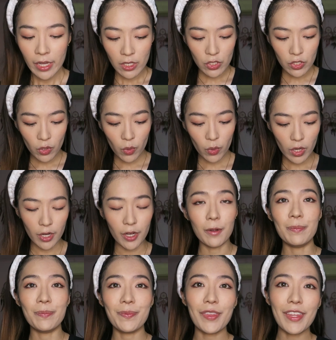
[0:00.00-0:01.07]
So
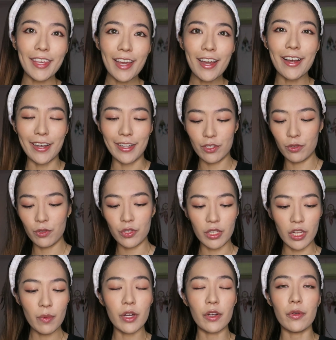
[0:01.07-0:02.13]
yeah, so
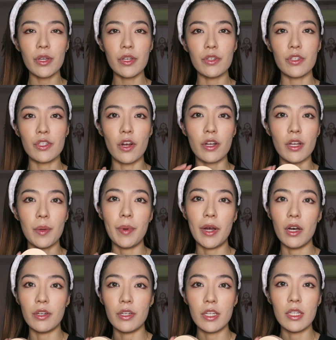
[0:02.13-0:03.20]
today we are going to talk
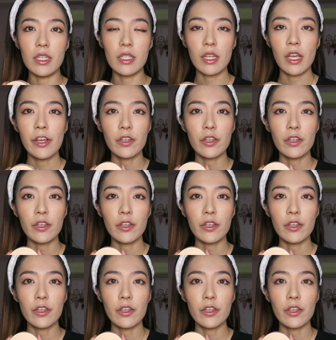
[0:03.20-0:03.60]
about this